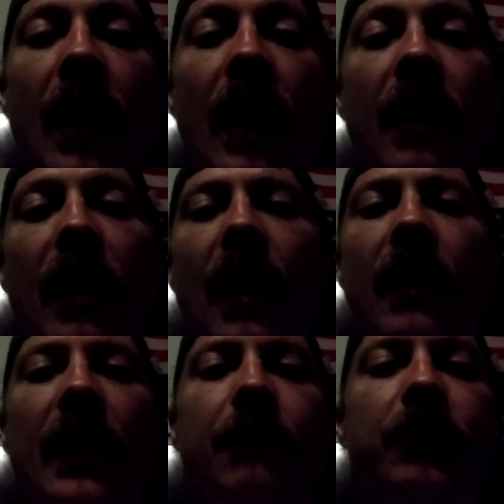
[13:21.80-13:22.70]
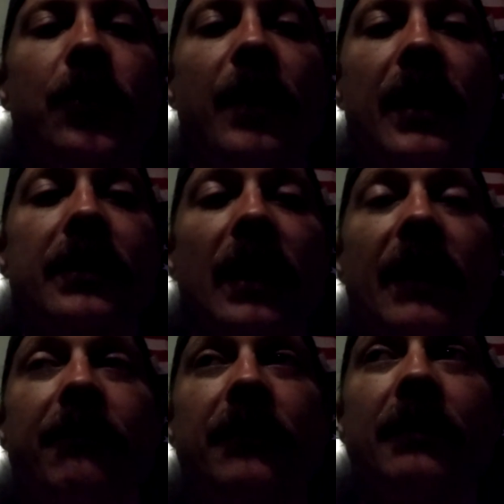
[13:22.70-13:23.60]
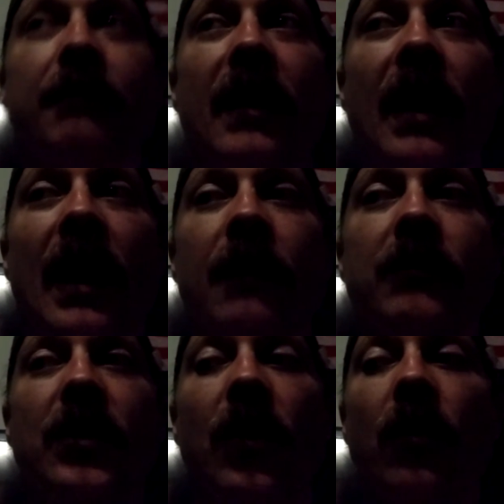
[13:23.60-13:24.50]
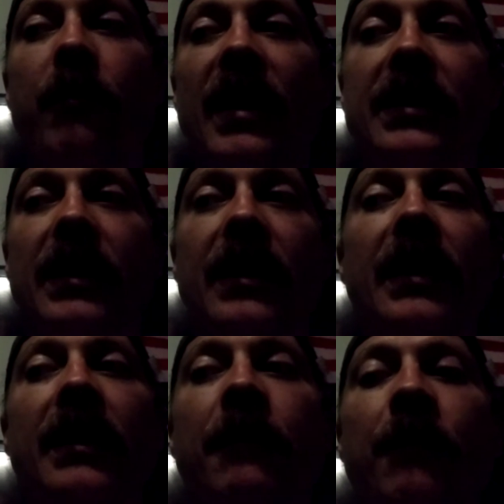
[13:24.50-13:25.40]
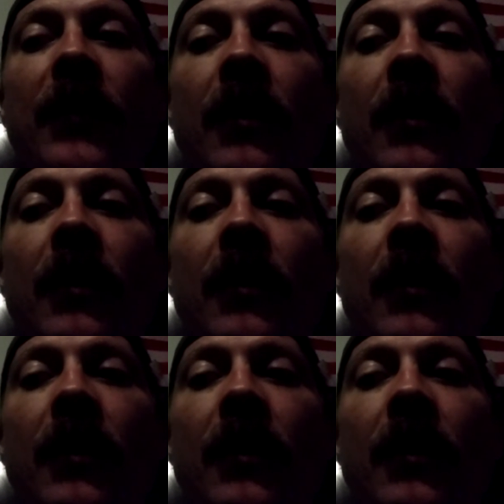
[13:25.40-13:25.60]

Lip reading: I got like 2 minutes left. So basically,